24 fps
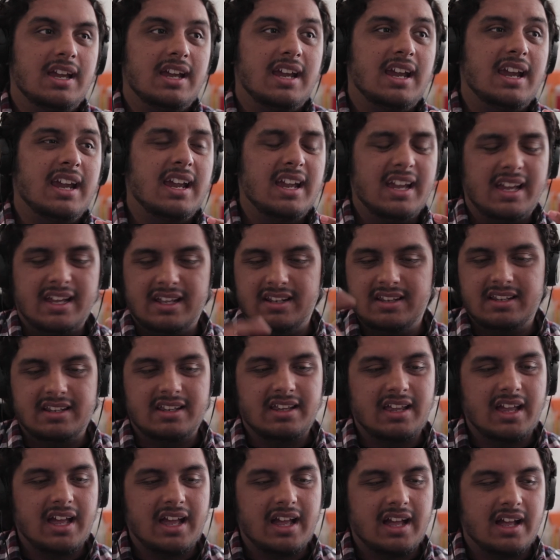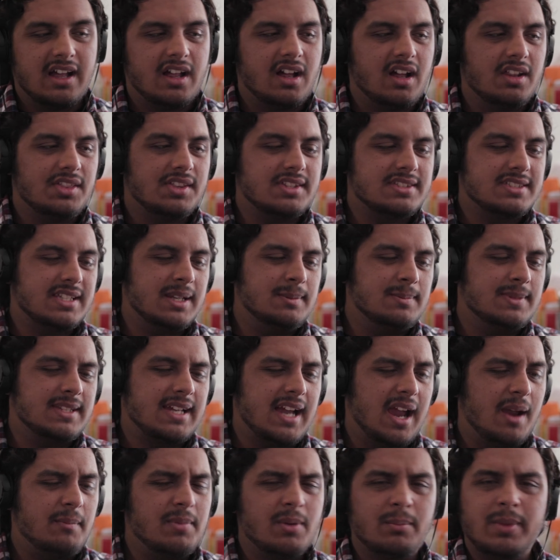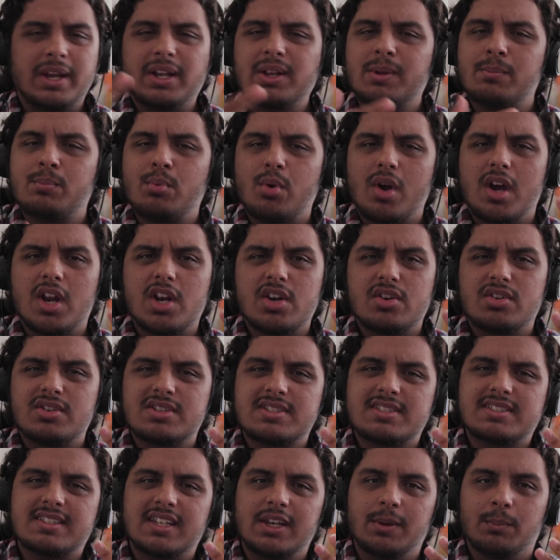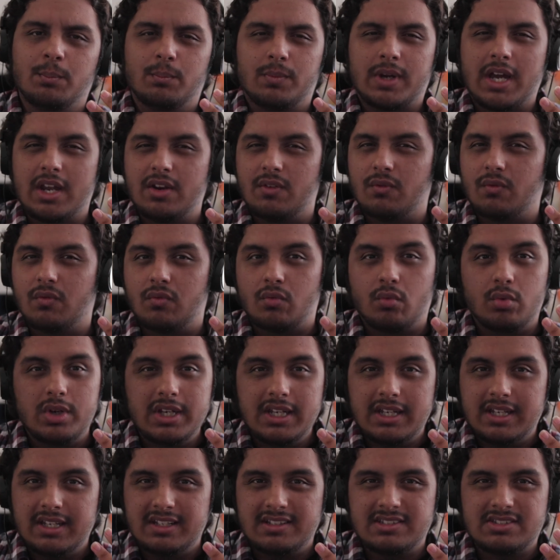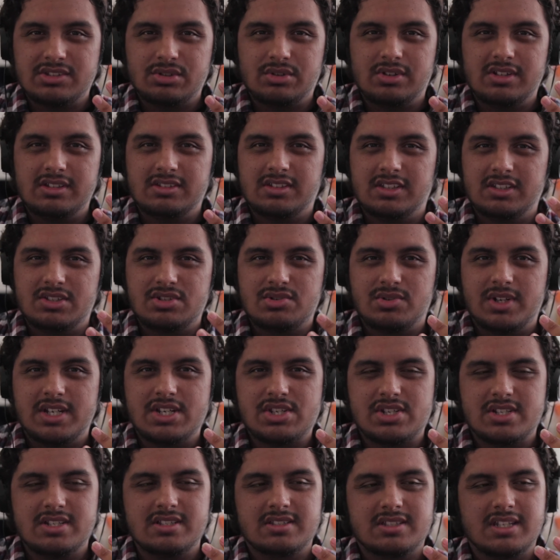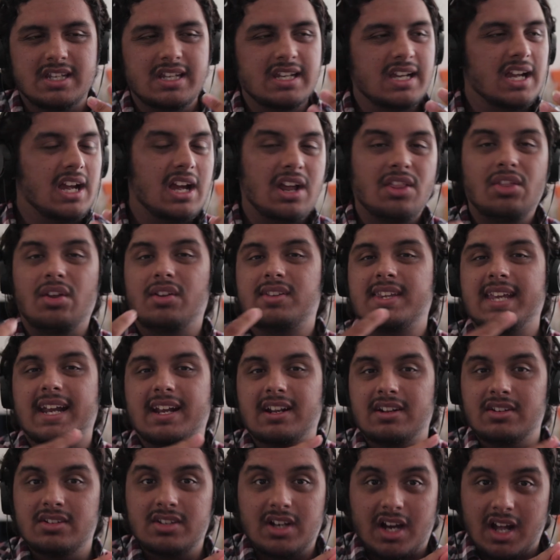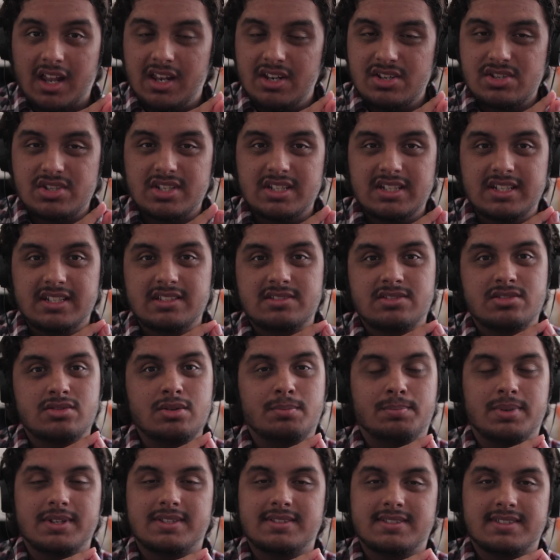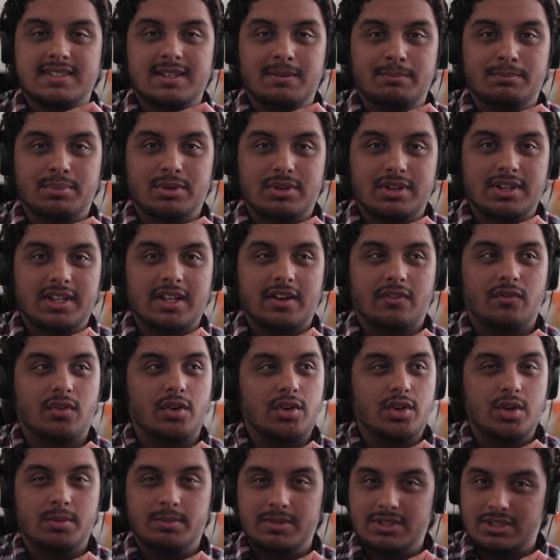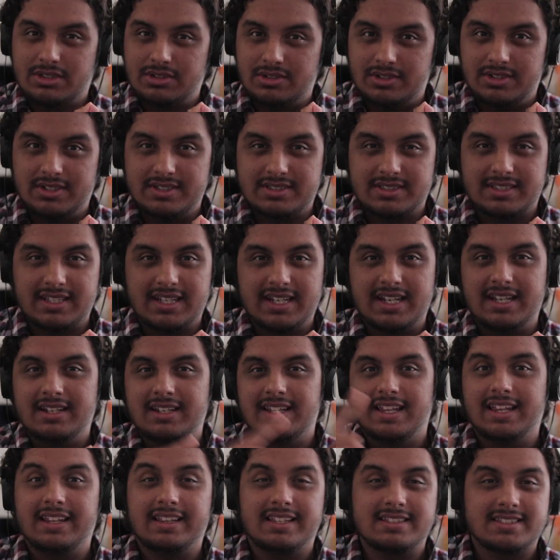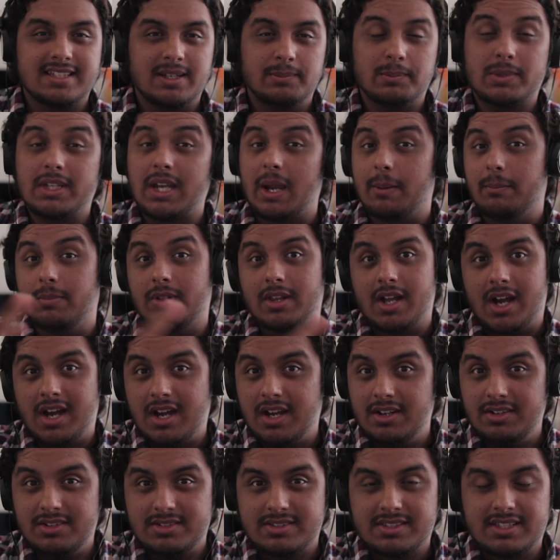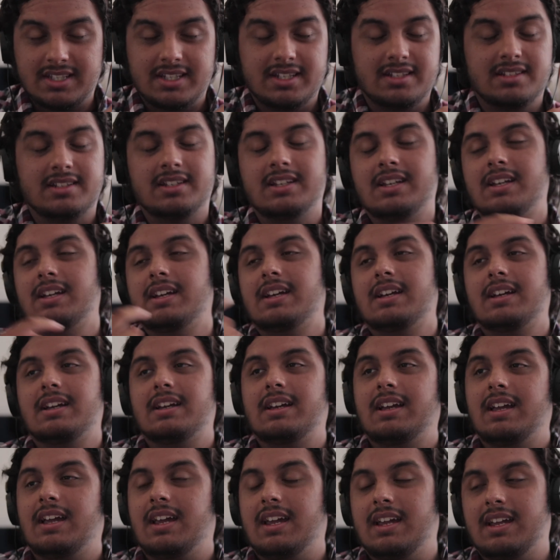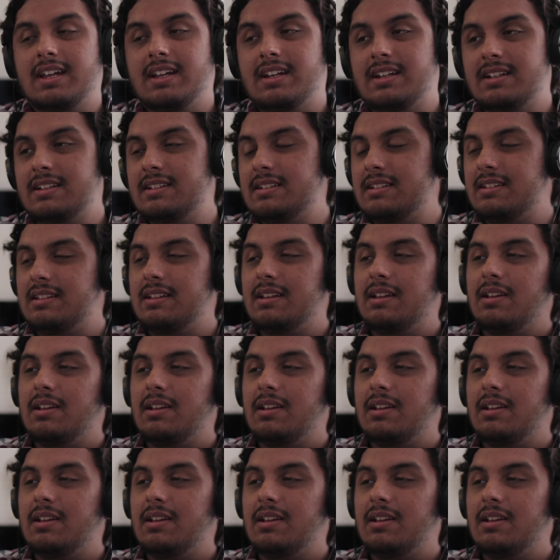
And at the same time, they make the Predator seem kind of weak in certain situations. The technology is super simple enough for humans to understand, and at the same time not understand. And